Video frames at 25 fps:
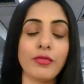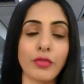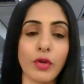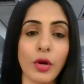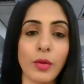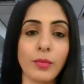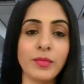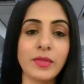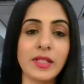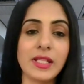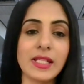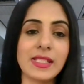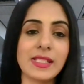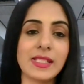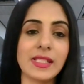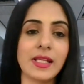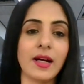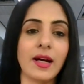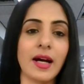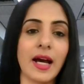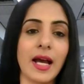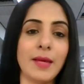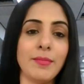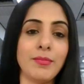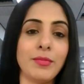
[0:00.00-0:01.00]
from this
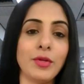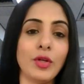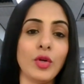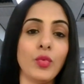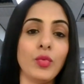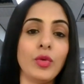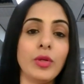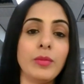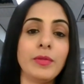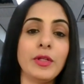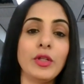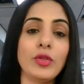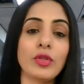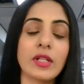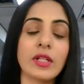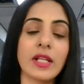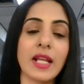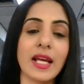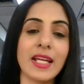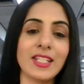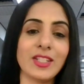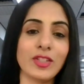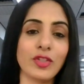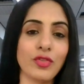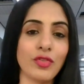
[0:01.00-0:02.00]
uh, I P O will be
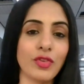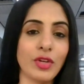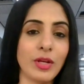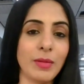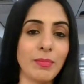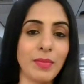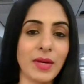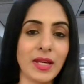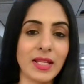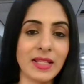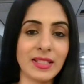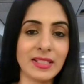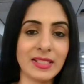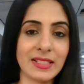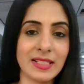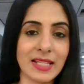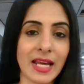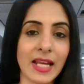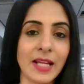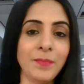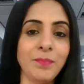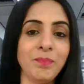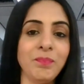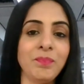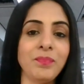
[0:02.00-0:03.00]
utilized to repay the
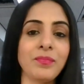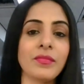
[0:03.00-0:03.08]
debt,